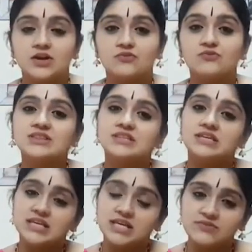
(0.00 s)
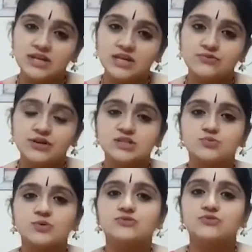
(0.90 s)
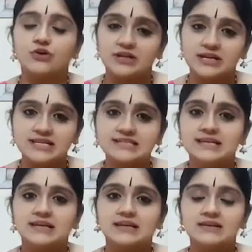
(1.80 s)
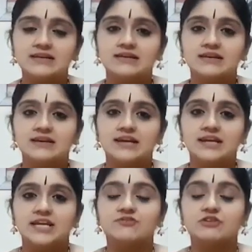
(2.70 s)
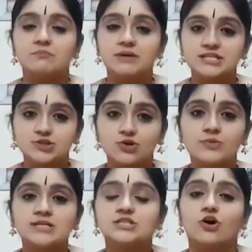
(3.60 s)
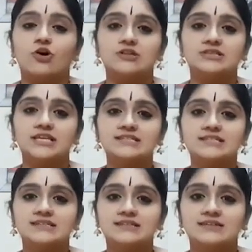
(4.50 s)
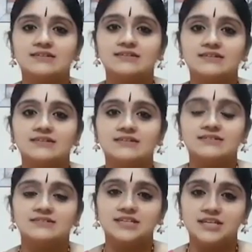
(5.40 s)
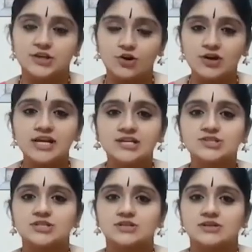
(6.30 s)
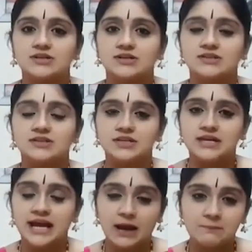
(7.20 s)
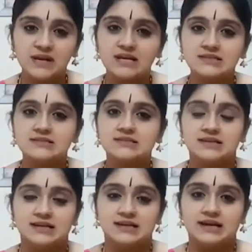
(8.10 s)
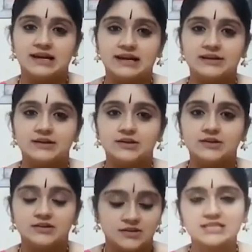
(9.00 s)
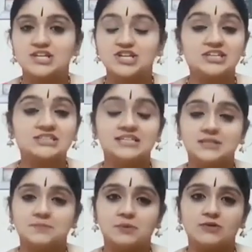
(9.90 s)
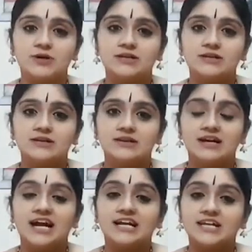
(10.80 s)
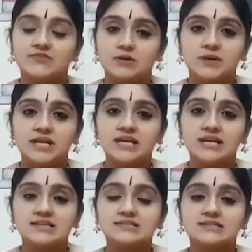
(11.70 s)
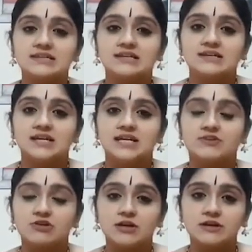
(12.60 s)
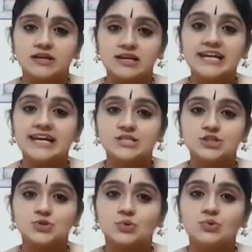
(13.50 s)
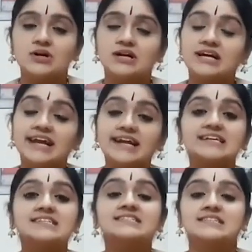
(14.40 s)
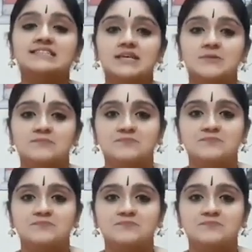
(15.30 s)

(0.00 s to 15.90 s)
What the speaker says: with even if it is with for a reason, he will bestow us all these, the knowledge, the happiness and the Shakti, the power, and he will bring us, it will lead us to great Siddhi.